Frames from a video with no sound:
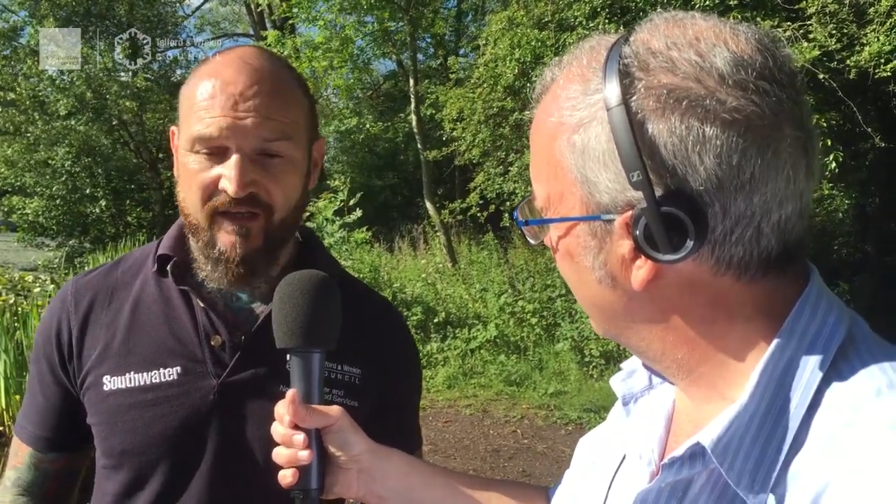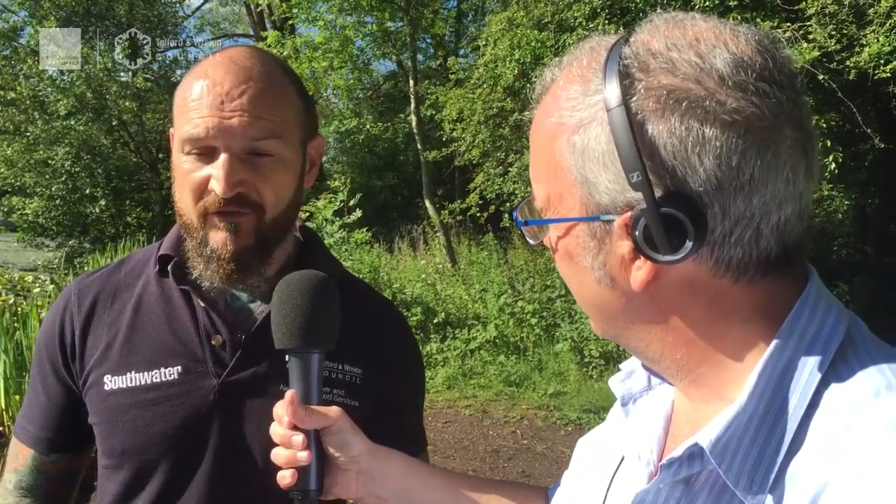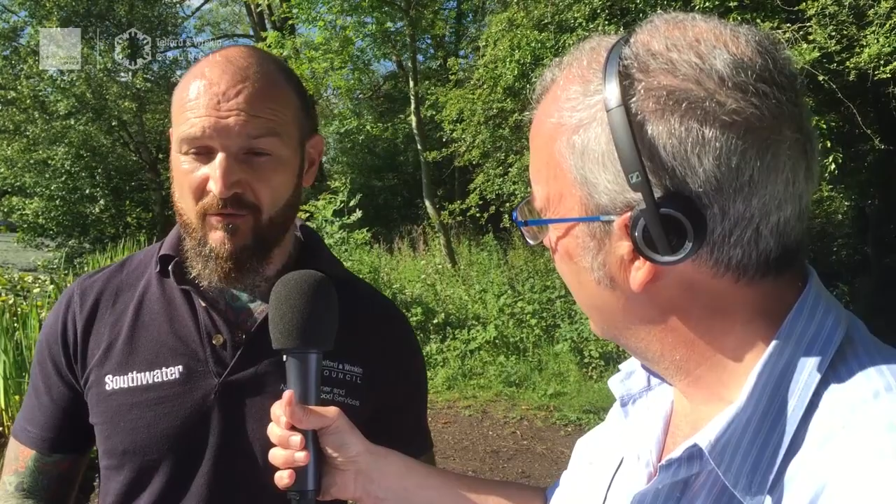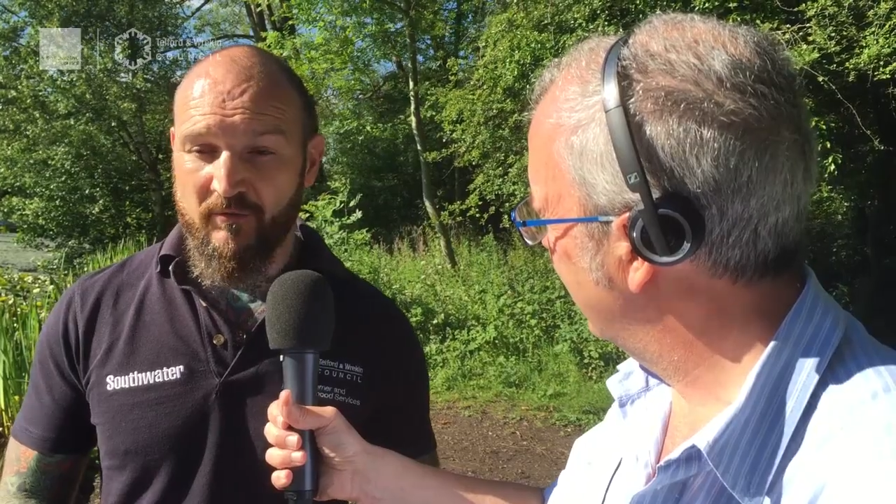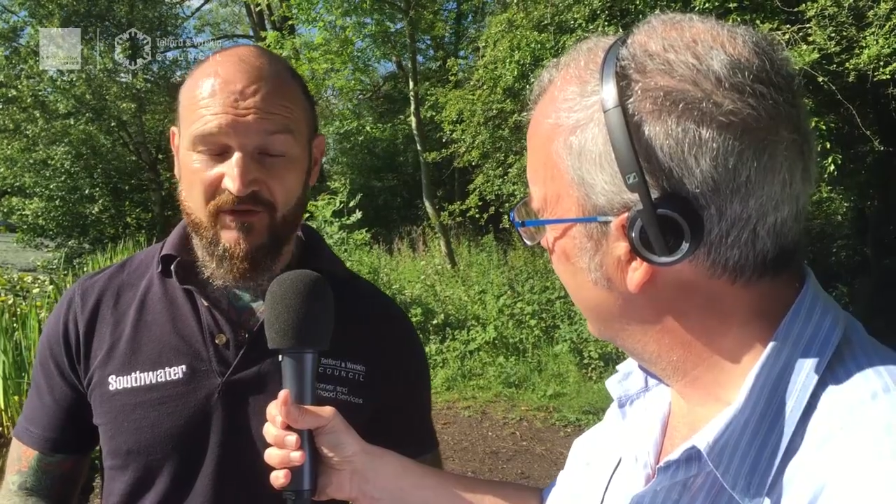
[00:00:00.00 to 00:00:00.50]

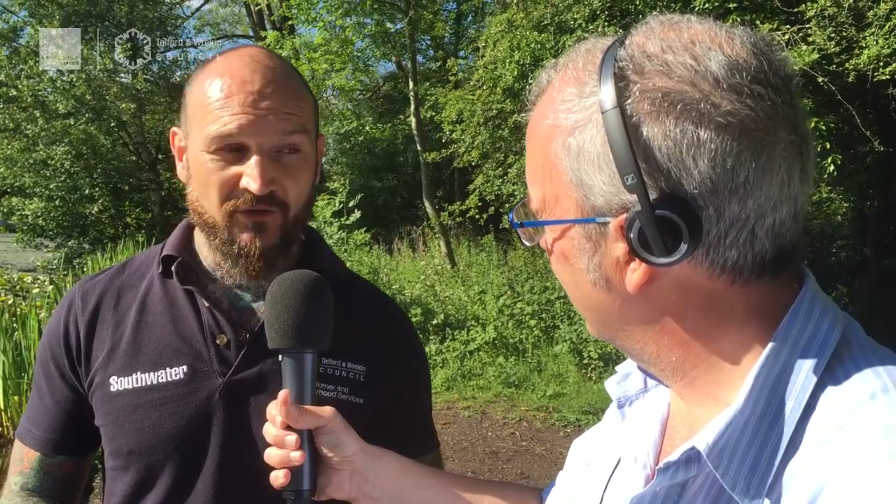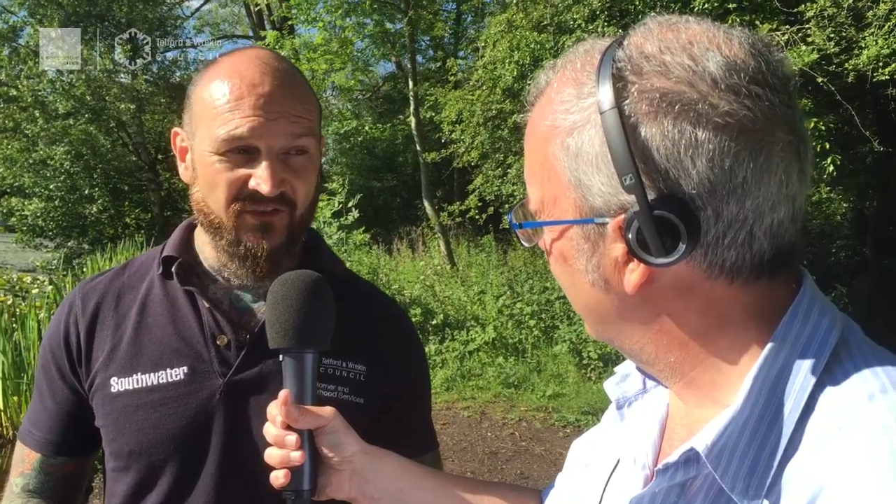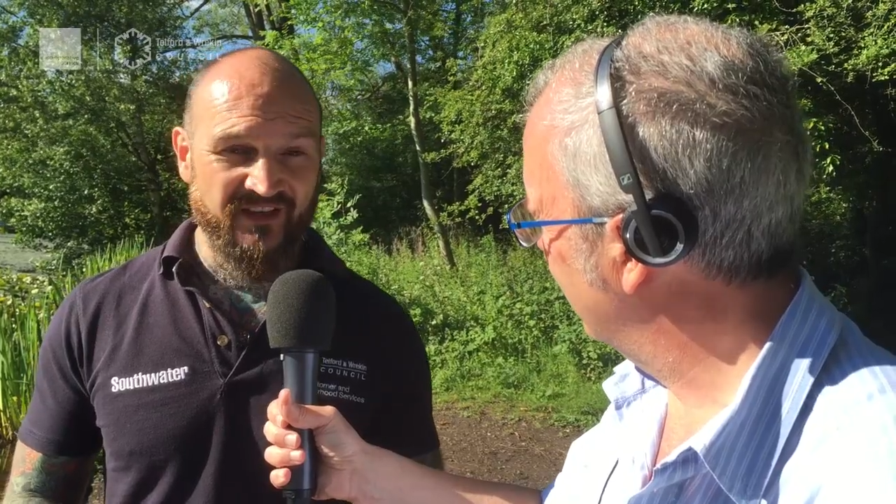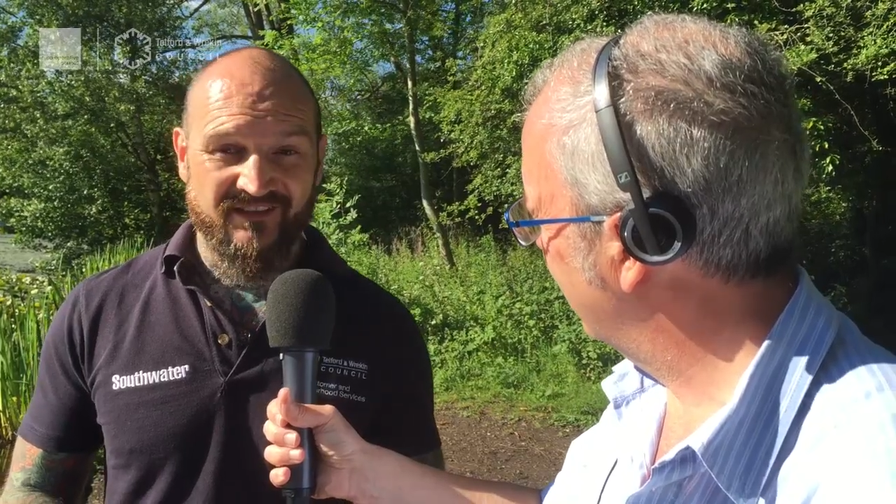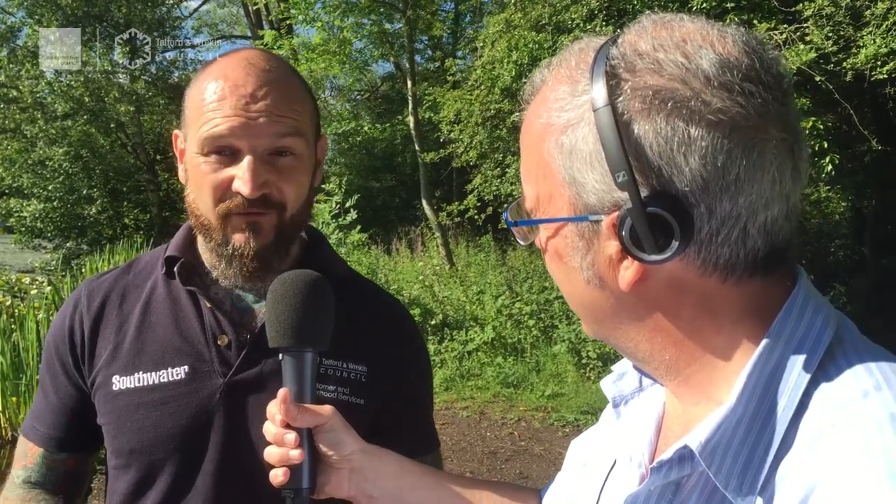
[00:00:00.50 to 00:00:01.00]
So what we do
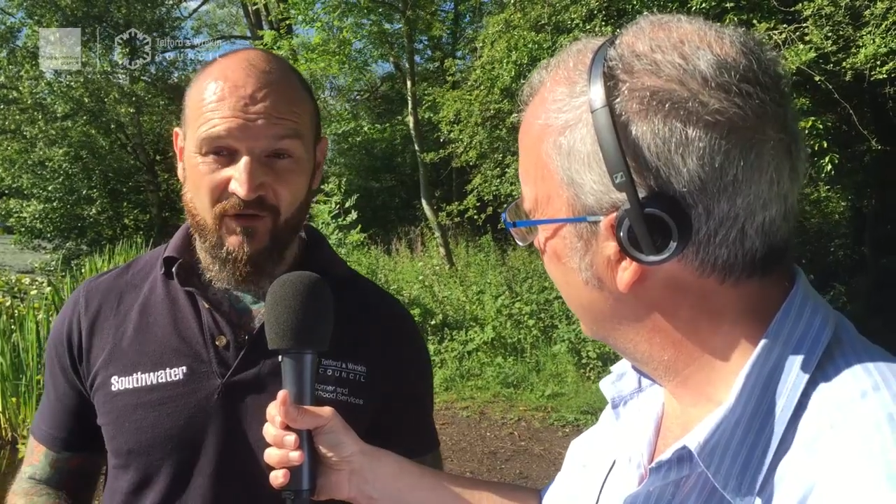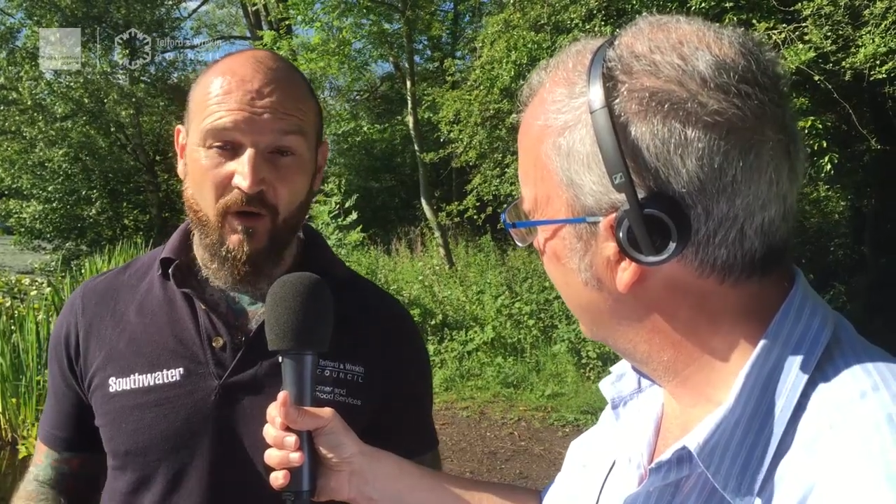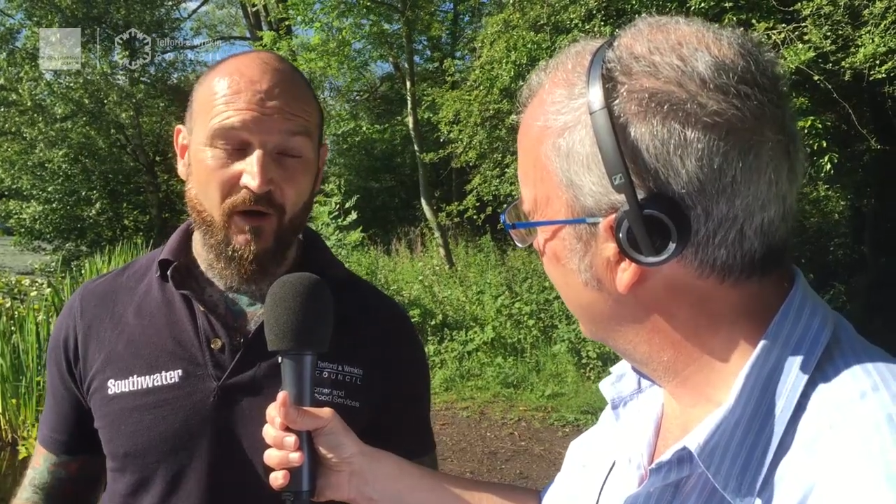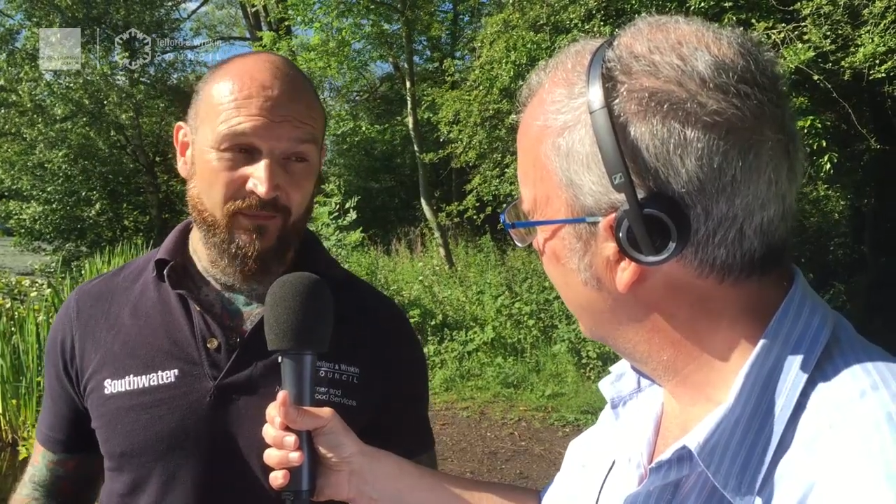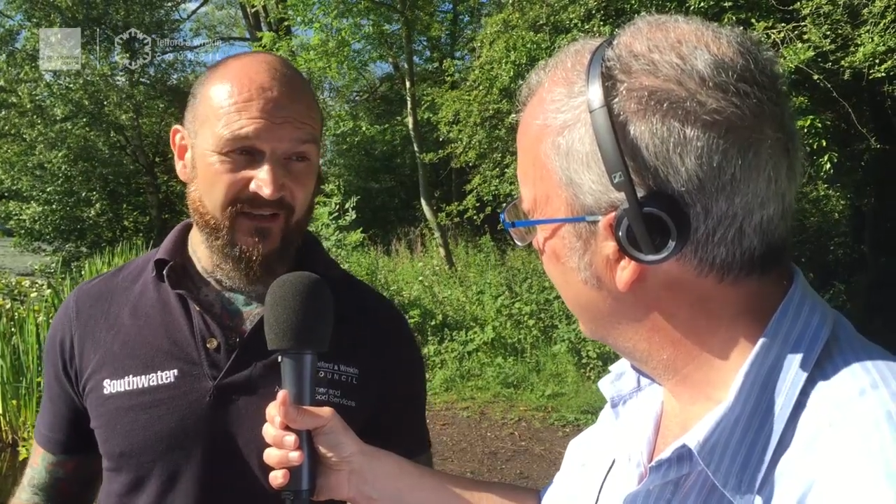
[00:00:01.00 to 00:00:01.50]
say is if
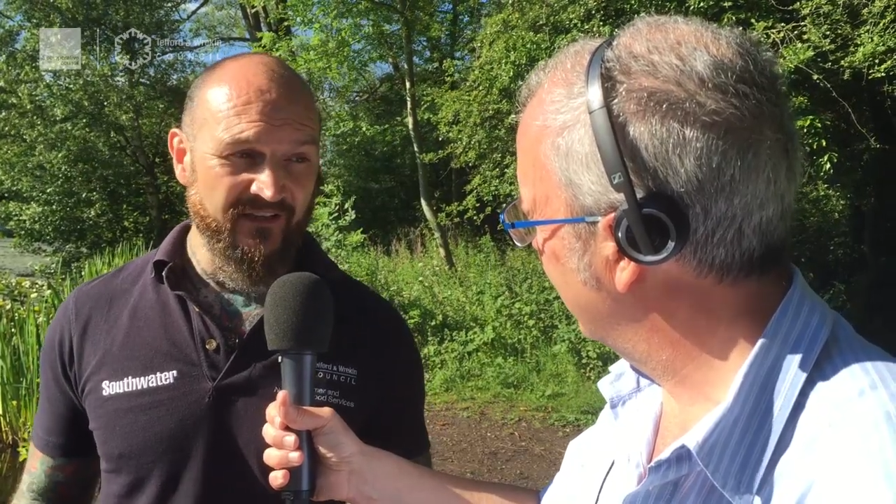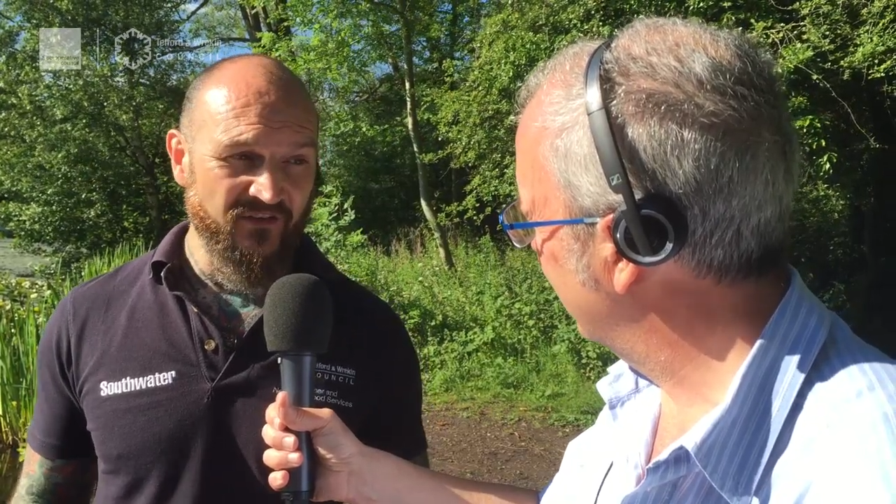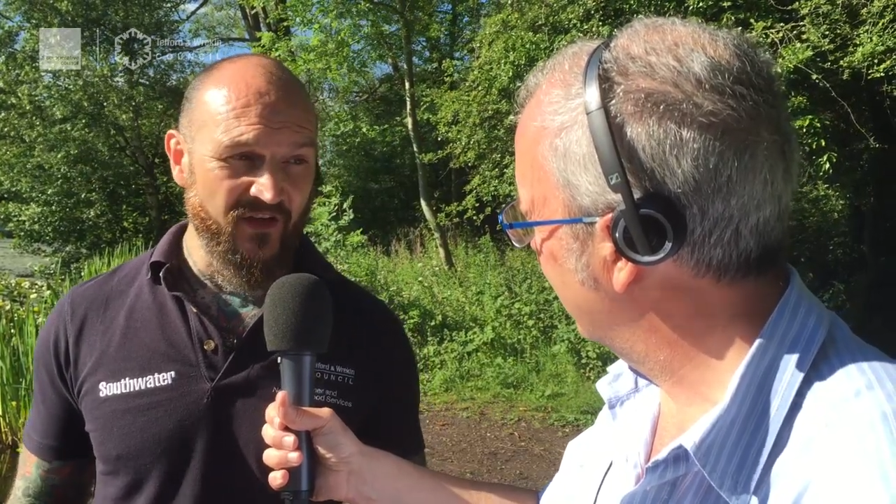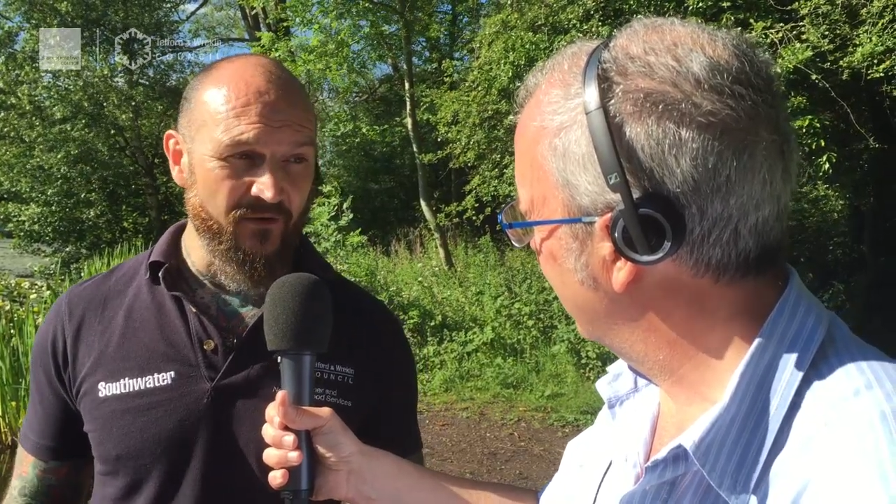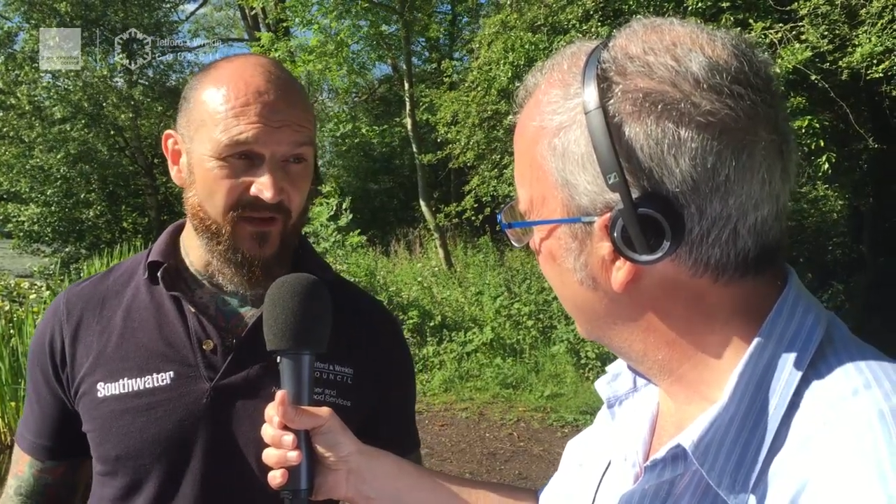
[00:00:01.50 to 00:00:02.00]
you are planning
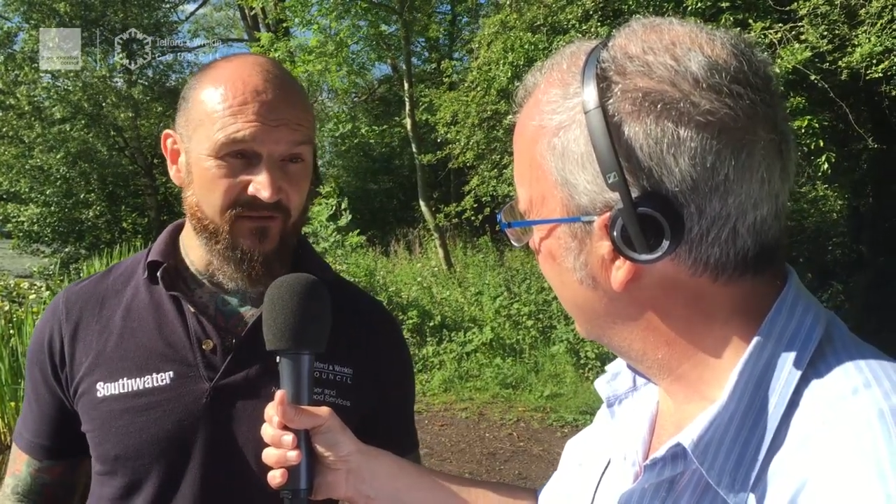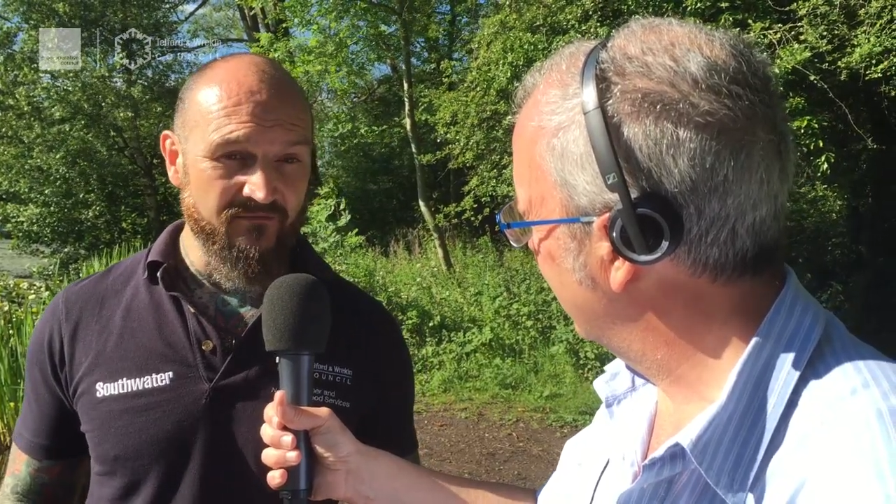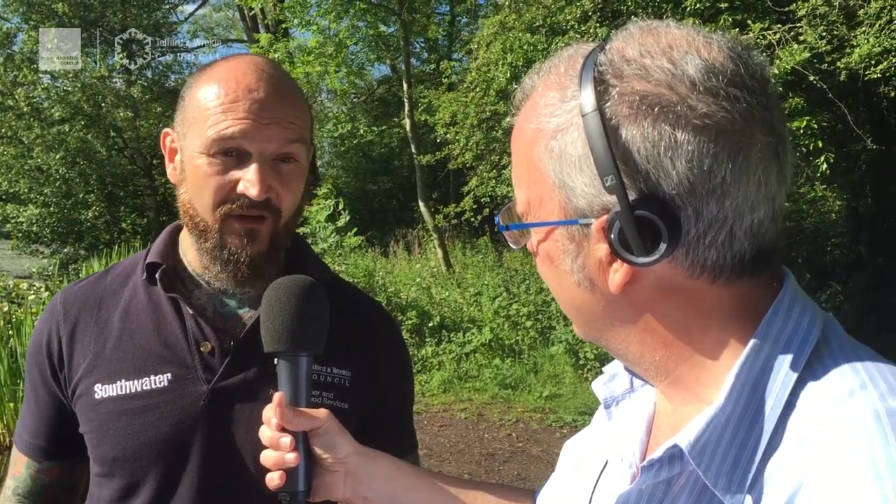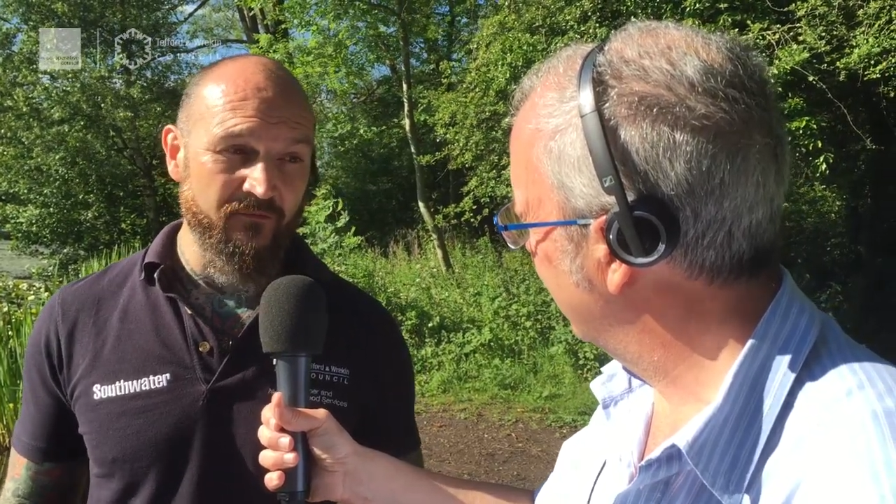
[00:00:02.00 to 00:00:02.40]
to go in,